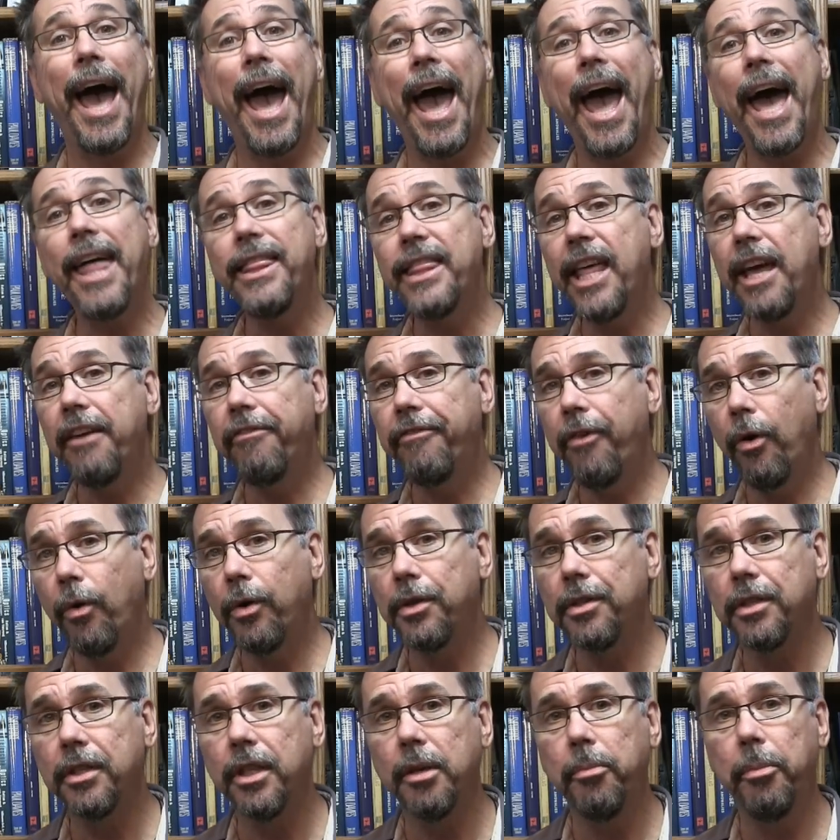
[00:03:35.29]
Had they
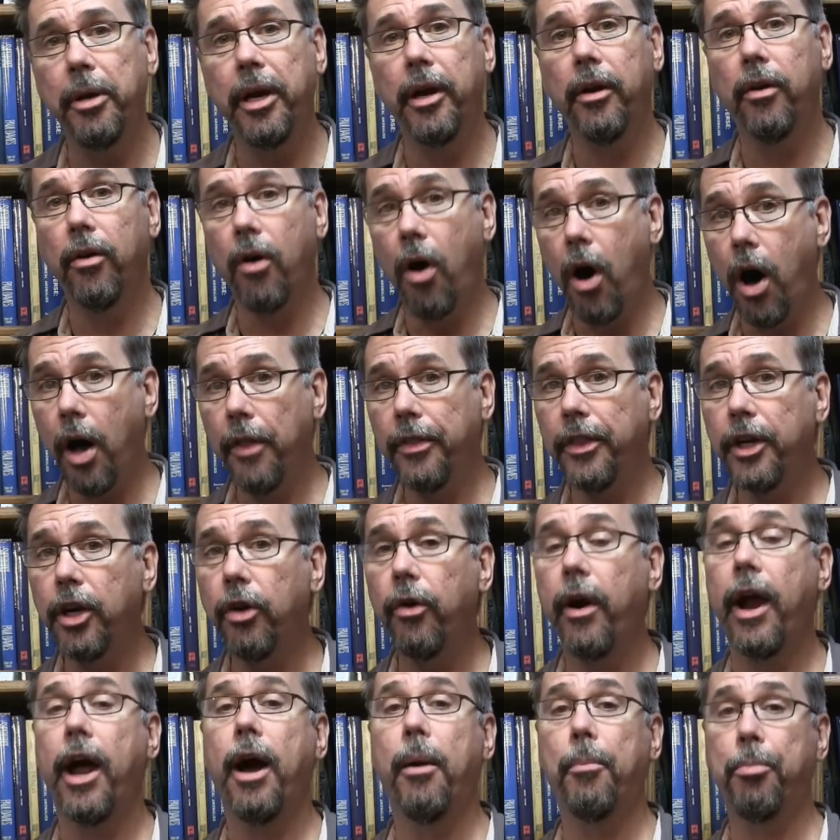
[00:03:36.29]
focused the mirror on the
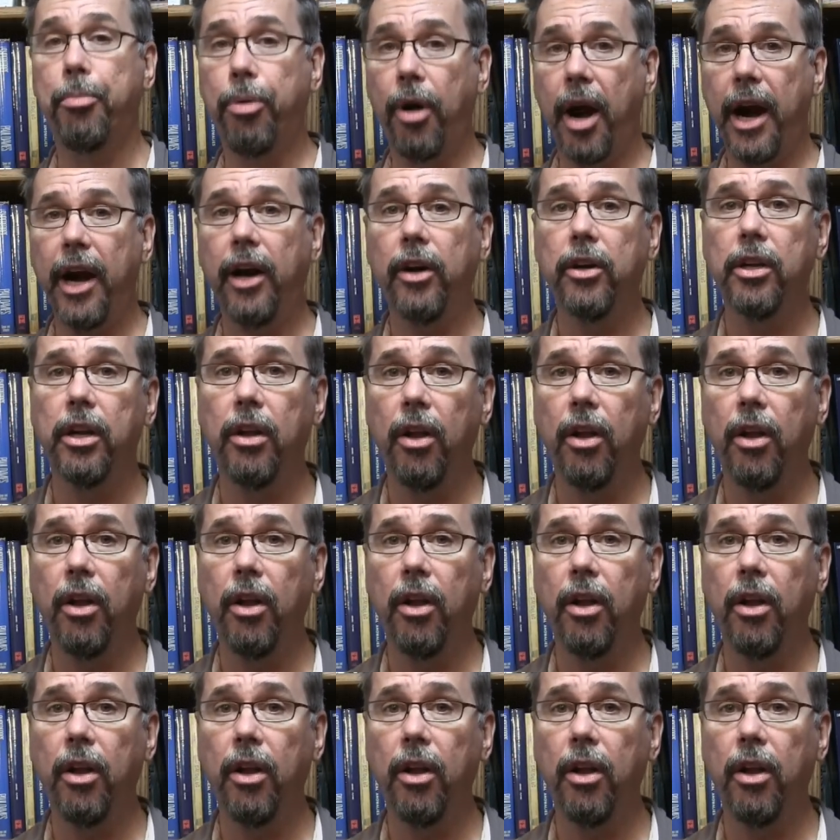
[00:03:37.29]
ground prior